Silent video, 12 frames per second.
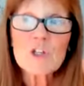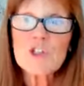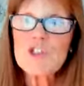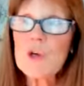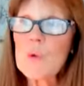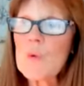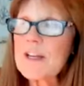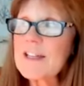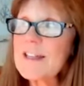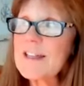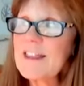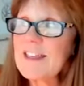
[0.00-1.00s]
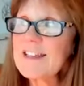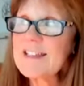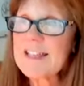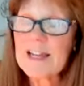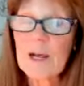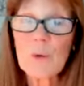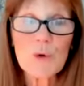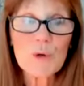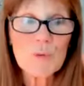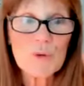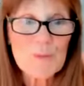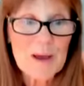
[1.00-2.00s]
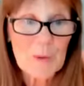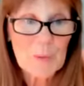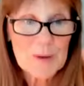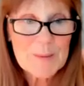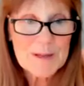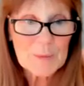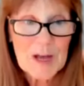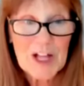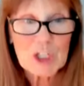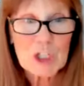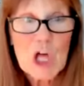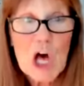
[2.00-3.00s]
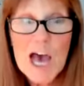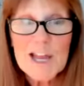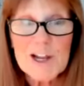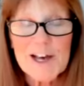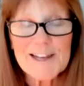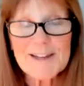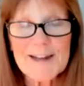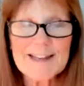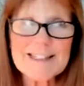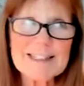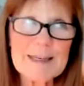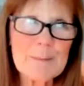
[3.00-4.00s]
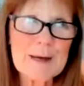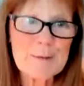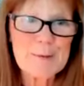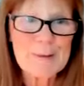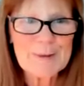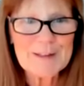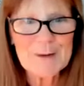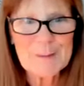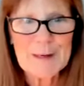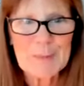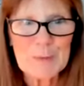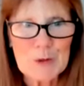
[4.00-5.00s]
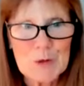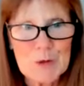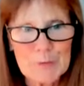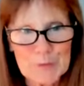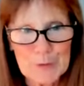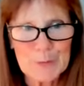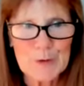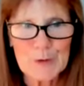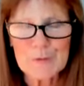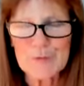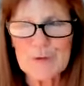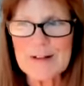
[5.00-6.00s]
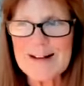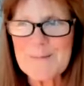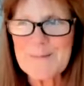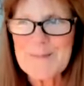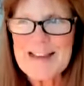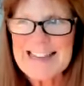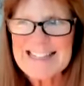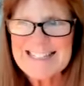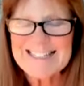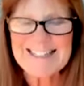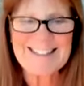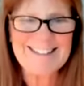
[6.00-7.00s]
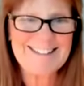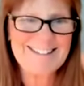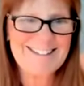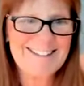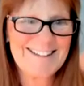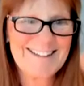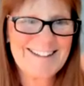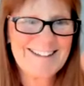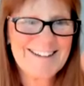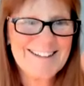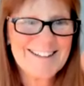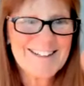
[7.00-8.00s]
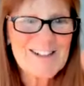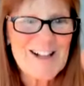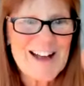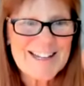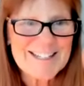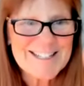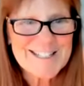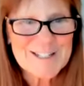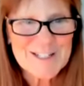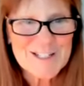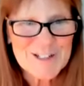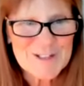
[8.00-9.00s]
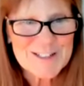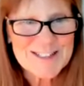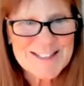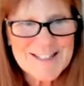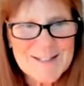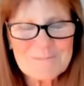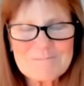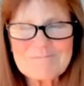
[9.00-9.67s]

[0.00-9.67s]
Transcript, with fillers: So one of the things that I work with my women a lot on, and I say my women, they're my beautiful, beautiful, amazing clients and students